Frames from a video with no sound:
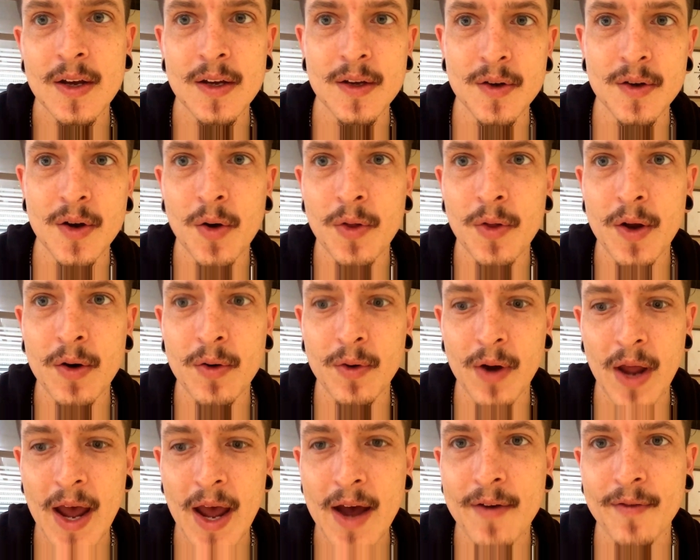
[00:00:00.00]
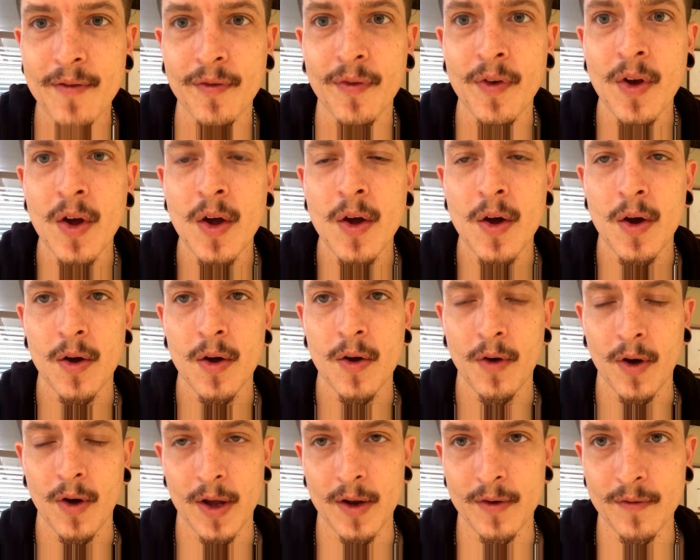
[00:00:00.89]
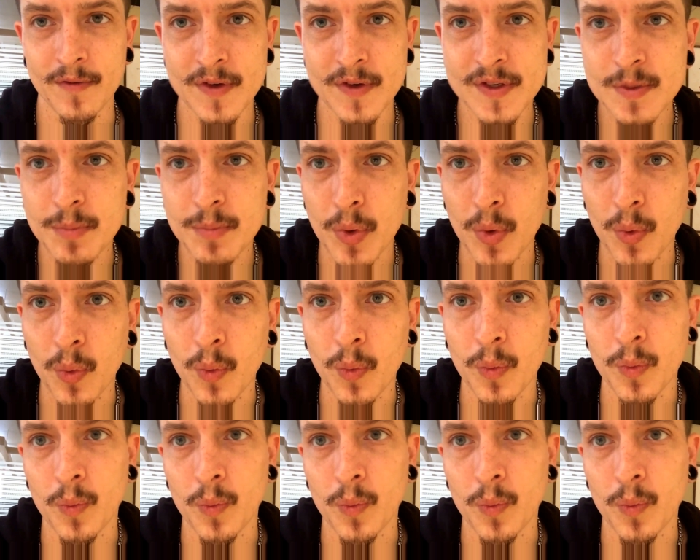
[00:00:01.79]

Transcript: You know, they don't have invisible